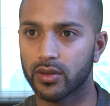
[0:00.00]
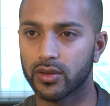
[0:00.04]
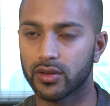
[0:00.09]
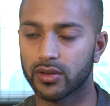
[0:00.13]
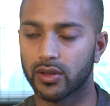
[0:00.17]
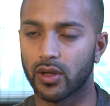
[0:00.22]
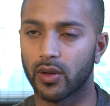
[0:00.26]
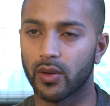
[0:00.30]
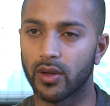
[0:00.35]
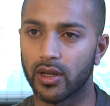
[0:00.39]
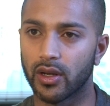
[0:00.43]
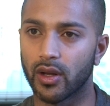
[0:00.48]

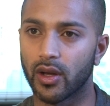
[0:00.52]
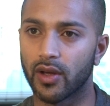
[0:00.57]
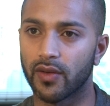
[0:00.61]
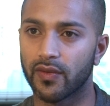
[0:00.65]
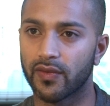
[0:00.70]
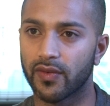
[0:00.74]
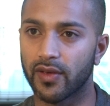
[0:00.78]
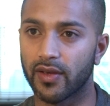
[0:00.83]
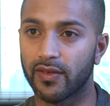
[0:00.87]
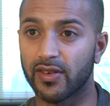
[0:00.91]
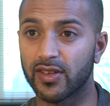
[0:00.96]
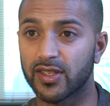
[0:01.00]
So
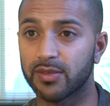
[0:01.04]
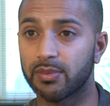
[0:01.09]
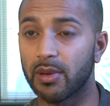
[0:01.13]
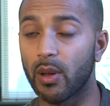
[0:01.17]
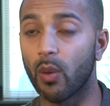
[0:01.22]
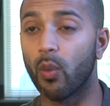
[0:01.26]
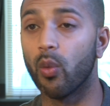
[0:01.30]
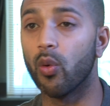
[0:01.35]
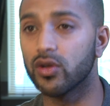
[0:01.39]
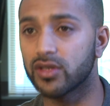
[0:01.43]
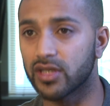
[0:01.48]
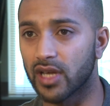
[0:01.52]
if you
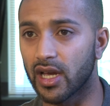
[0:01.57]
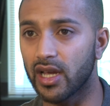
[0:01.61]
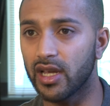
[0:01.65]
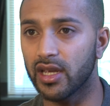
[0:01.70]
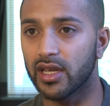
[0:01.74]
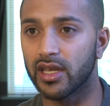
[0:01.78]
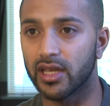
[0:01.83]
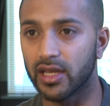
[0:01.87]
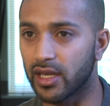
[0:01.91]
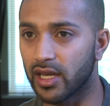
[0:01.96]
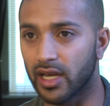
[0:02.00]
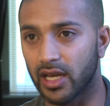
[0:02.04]
spill water,
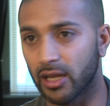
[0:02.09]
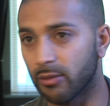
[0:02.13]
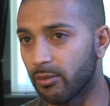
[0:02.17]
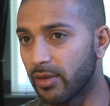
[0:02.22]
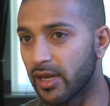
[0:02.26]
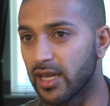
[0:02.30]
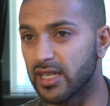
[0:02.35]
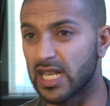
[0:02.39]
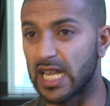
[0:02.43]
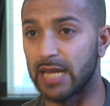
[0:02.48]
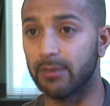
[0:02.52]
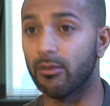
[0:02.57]
you can be
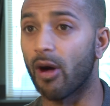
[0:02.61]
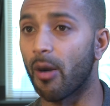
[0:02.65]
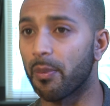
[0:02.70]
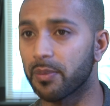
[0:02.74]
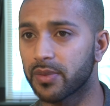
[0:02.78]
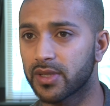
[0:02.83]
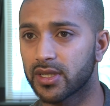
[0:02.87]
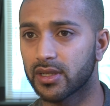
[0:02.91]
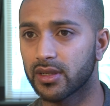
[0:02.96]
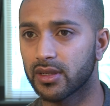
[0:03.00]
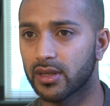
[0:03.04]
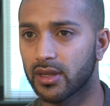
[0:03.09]
easily
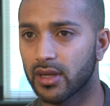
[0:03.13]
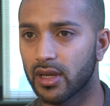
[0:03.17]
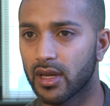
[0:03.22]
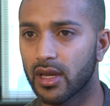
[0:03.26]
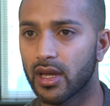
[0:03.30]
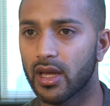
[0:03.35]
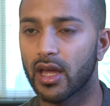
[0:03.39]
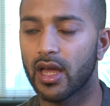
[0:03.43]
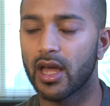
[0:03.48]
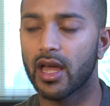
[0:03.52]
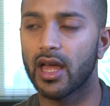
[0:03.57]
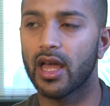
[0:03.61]
mopped.
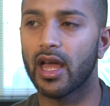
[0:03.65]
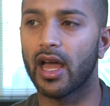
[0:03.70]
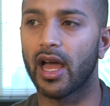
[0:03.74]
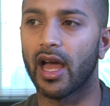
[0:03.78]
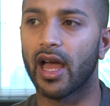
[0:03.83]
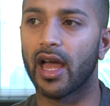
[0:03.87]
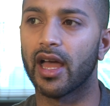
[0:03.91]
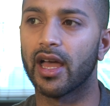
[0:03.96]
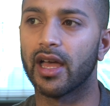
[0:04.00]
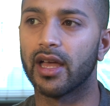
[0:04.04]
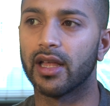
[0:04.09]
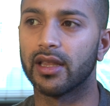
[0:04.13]

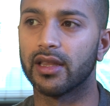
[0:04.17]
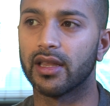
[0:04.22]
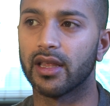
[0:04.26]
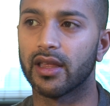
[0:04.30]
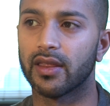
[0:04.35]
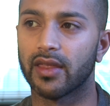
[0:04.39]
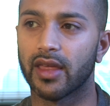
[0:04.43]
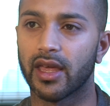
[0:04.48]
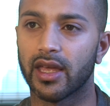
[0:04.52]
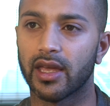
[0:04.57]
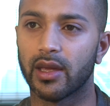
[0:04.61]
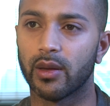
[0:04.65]
And
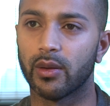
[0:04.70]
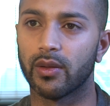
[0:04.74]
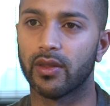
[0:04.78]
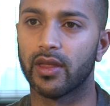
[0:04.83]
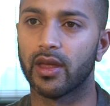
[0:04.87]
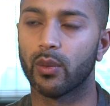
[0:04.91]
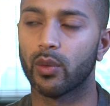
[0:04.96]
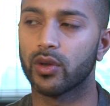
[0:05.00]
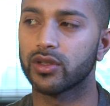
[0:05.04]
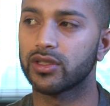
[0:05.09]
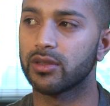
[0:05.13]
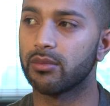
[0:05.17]

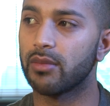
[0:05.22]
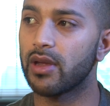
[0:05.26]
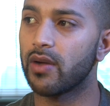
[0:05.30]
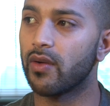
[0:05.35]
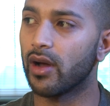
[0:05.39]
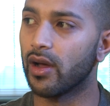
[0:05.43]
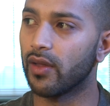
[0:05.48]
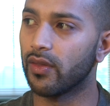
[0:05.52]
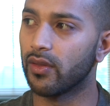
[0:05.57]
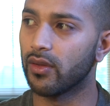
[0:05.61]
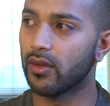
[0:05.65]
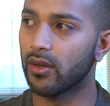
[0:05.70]
there was a
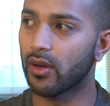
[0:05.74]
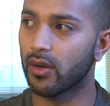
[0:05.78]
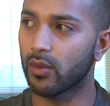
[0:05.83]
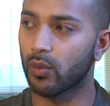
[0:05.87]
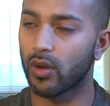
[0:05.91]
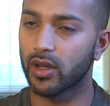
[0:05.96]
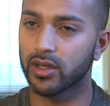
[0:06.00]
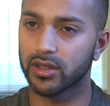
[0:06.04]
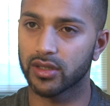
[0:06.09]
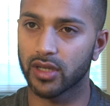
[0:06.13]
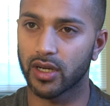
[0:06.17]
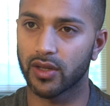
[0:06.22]
mirror on
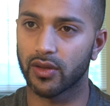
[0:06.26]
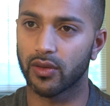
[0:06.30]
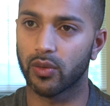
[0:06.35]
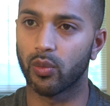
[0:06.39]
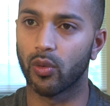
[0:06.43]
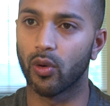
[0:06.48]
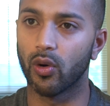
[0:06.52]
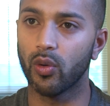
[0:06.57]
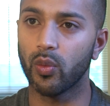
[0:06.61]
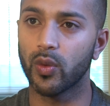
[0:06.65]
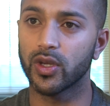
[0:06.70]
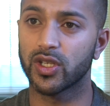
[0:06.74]
one side of the
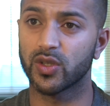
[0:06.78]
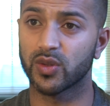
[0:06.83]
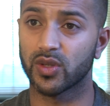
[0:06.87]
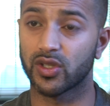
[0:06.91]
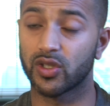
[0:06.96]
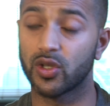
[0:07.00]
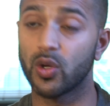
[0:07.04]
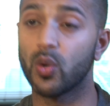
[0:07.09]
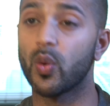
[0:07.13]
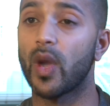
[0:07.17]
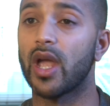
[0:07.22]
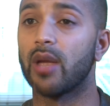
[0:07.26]
wall, which was a
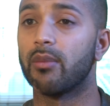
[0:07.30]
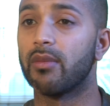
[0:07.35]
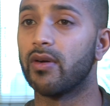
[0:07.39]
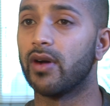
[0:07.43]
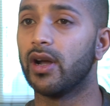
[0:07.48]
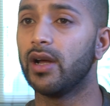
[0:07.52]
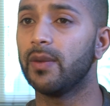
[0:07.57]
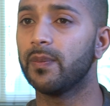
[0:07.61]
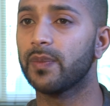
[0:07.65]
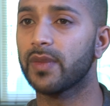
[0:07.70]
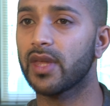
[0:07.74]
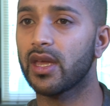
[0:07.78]
2-way
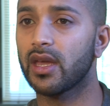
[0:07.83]
mirror.